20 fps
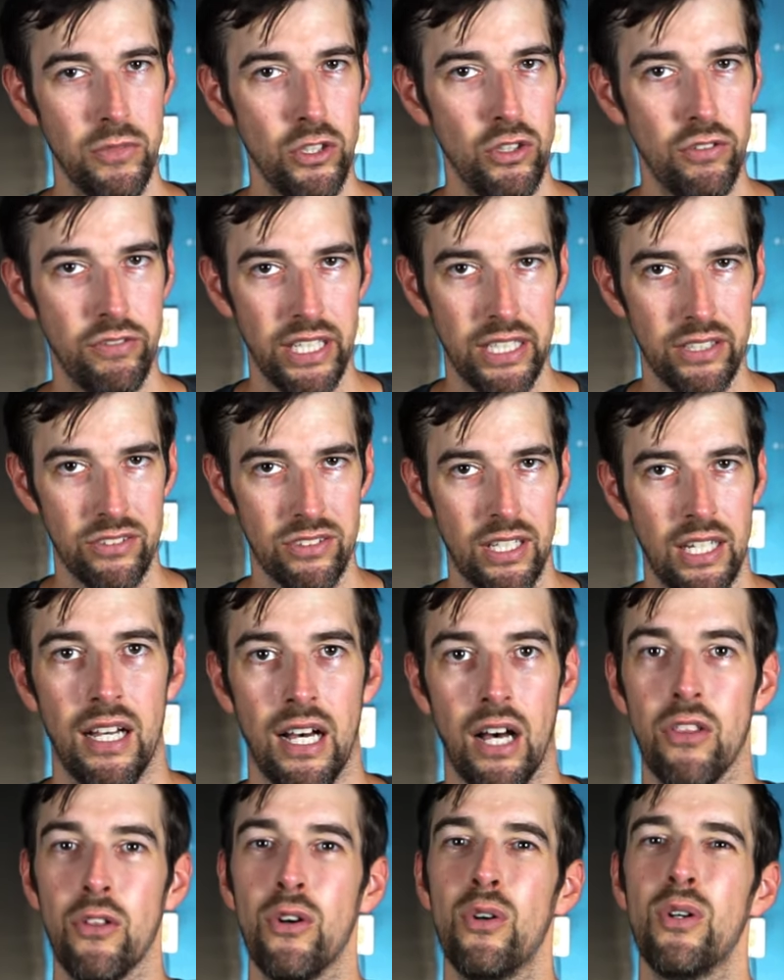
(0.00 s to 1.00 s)
movies.
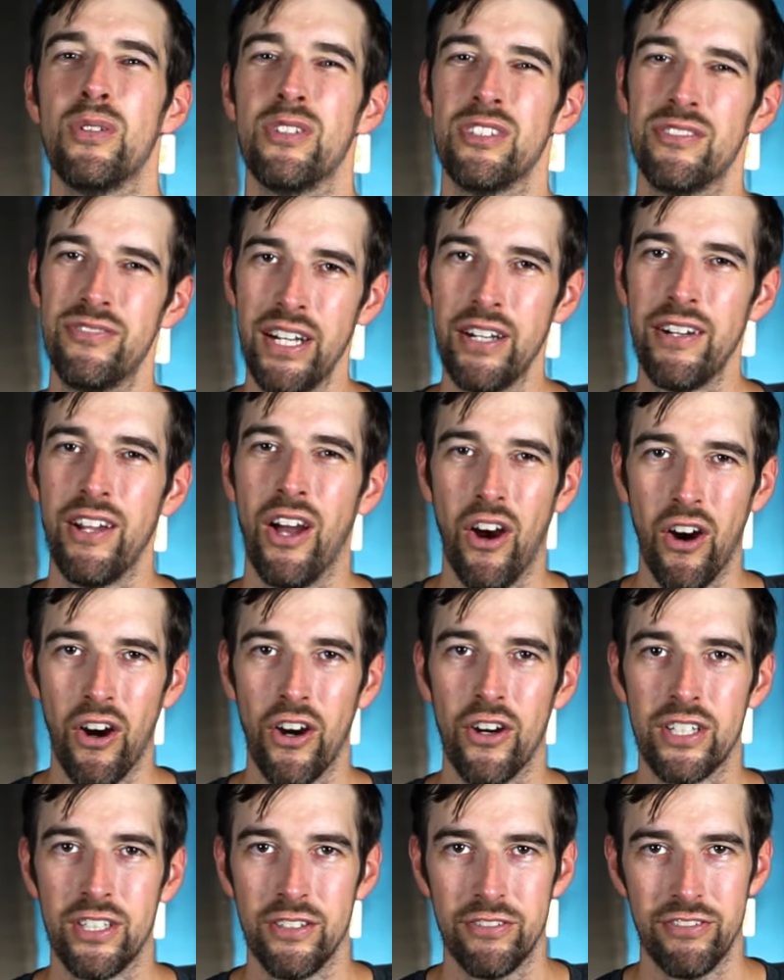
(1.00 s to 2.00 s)
Although it was very
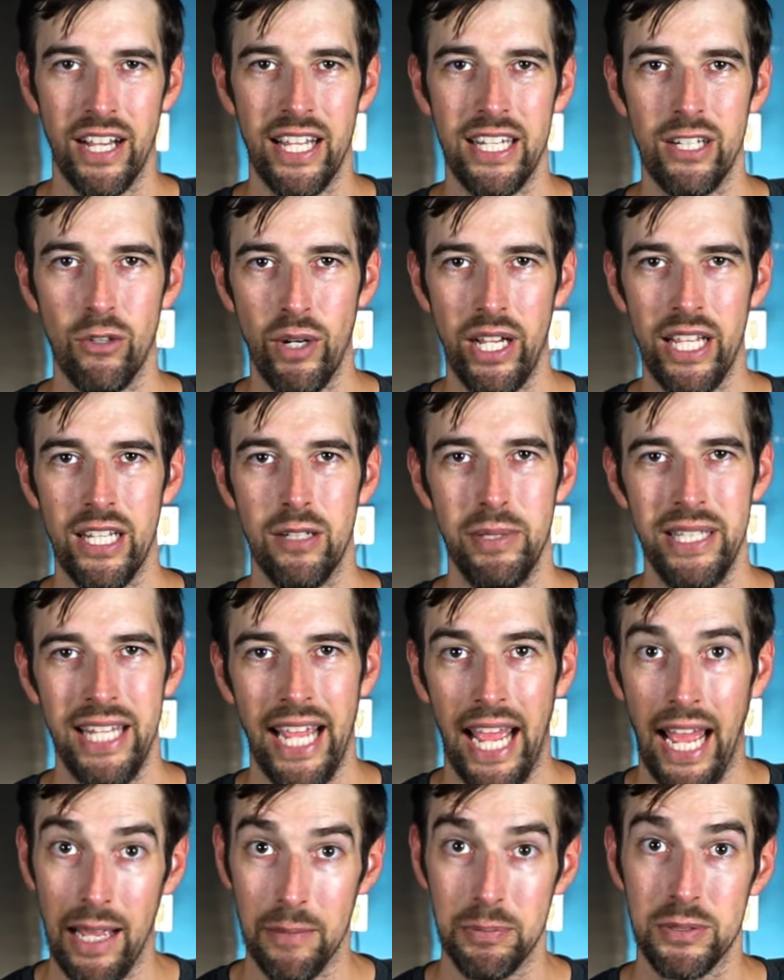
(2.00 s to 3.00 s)
hard to find a way to
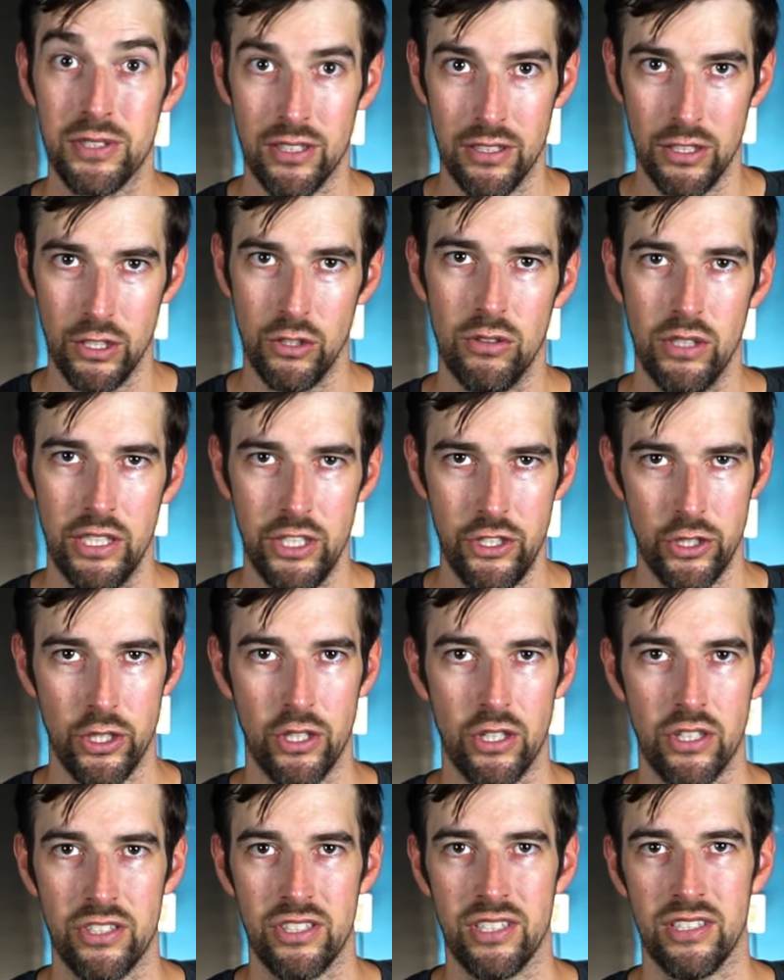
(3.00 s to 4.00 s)
be absolutely
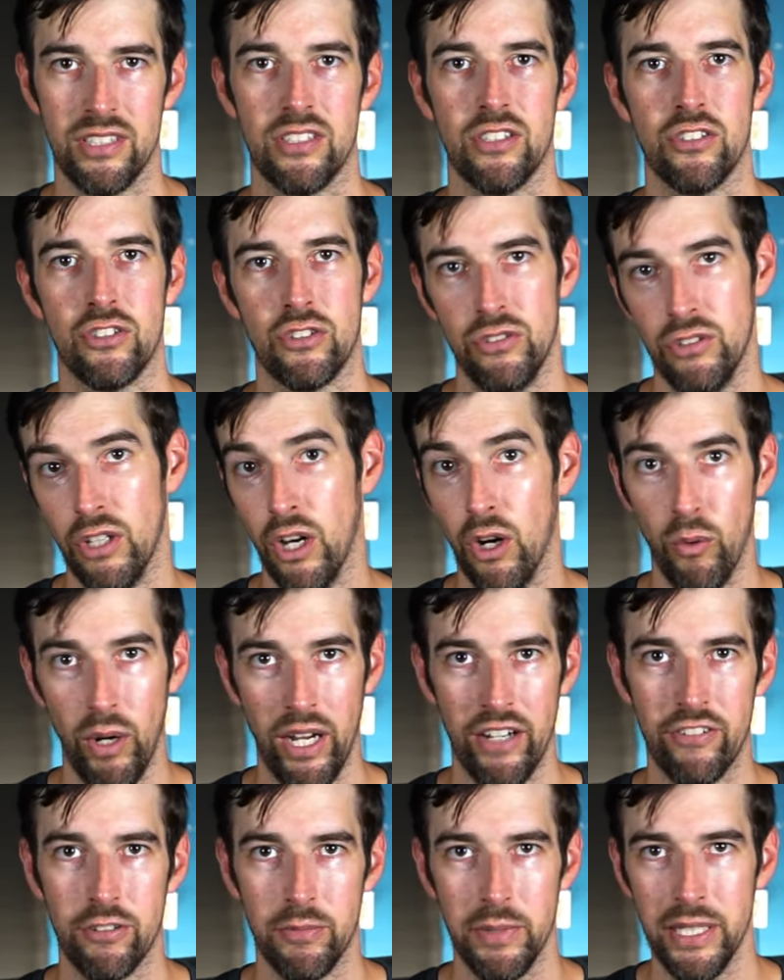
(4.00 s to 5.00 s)
sure since there's no
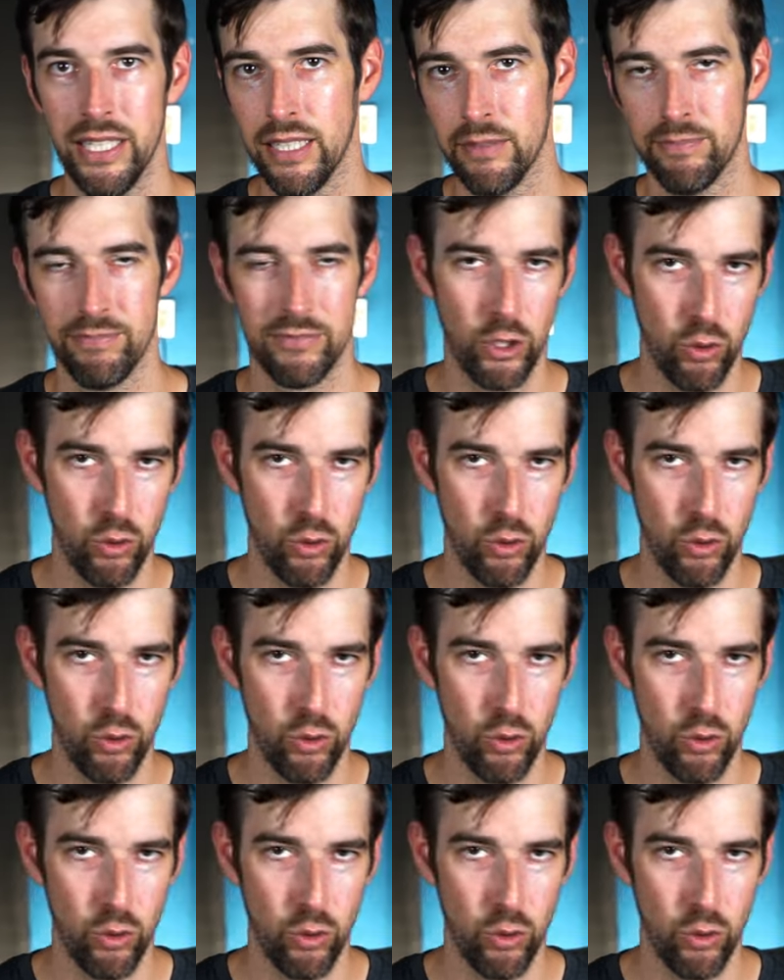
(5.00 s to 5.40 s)
way for me to